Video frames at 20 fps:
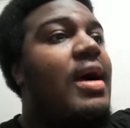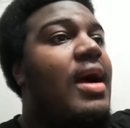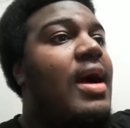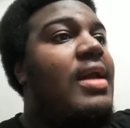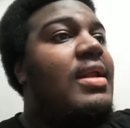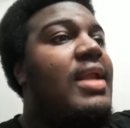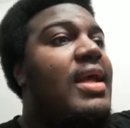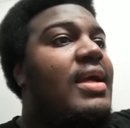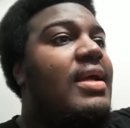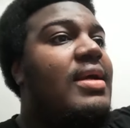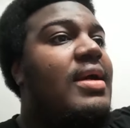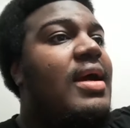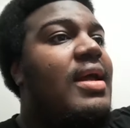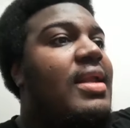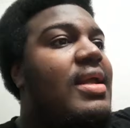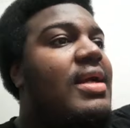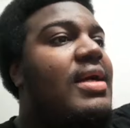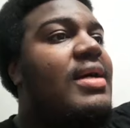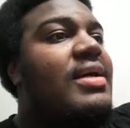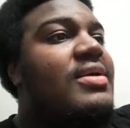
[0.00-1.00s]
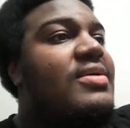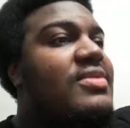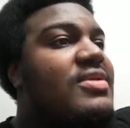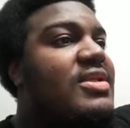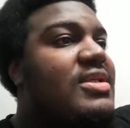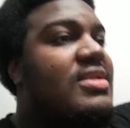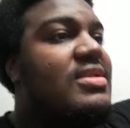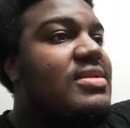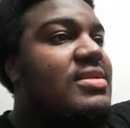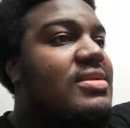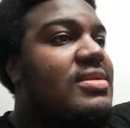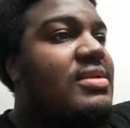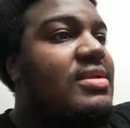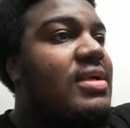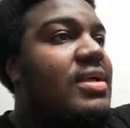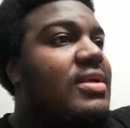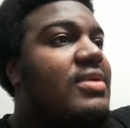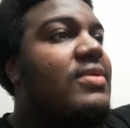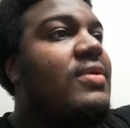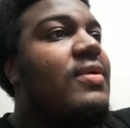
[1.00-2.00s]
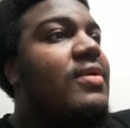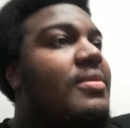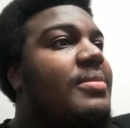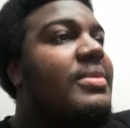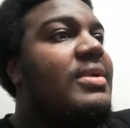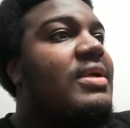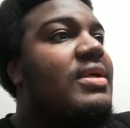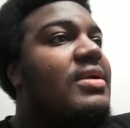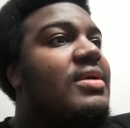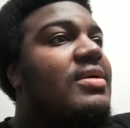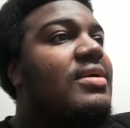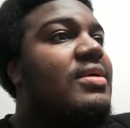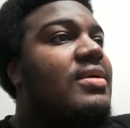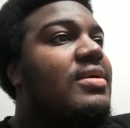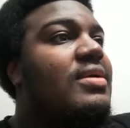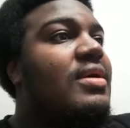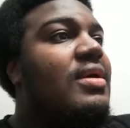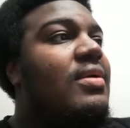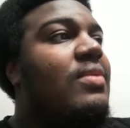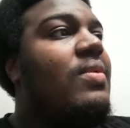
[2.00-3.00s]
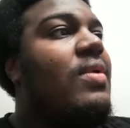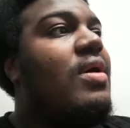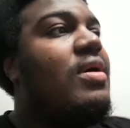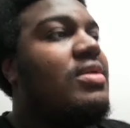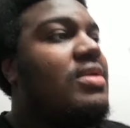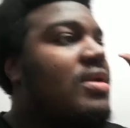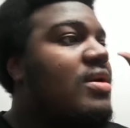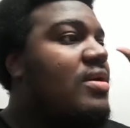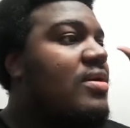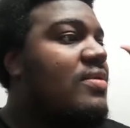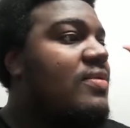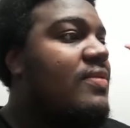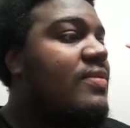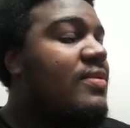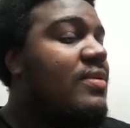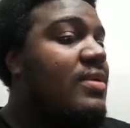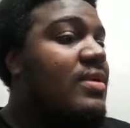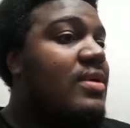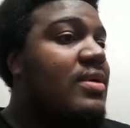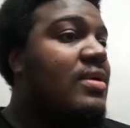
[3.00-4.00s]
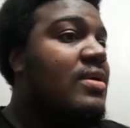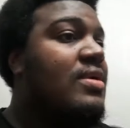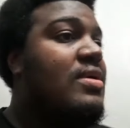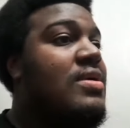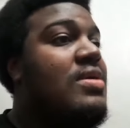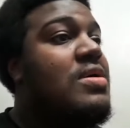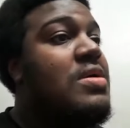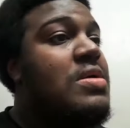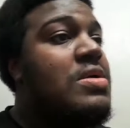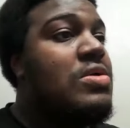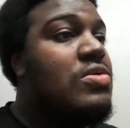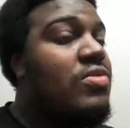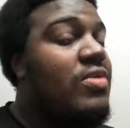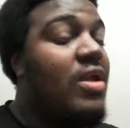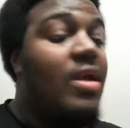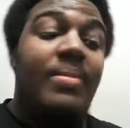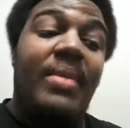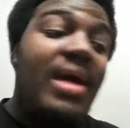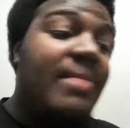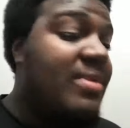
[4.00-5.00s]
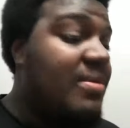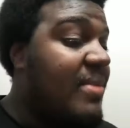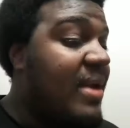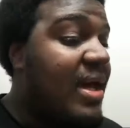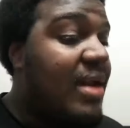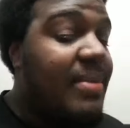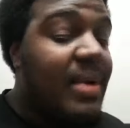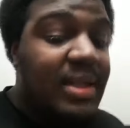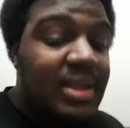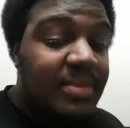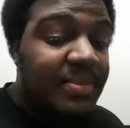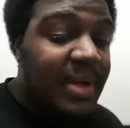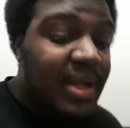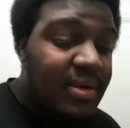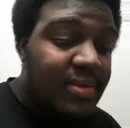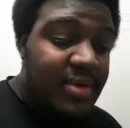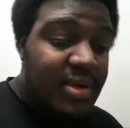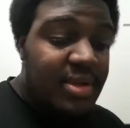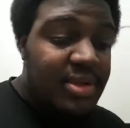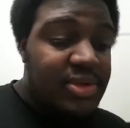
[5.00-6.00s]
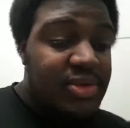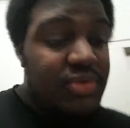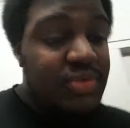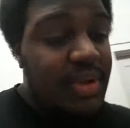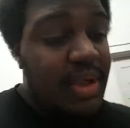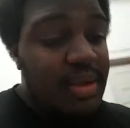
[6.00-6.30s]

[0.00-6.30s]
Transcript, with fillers: I like I like how you just ignored me and walked off. He might be mad about the pay raise shoe.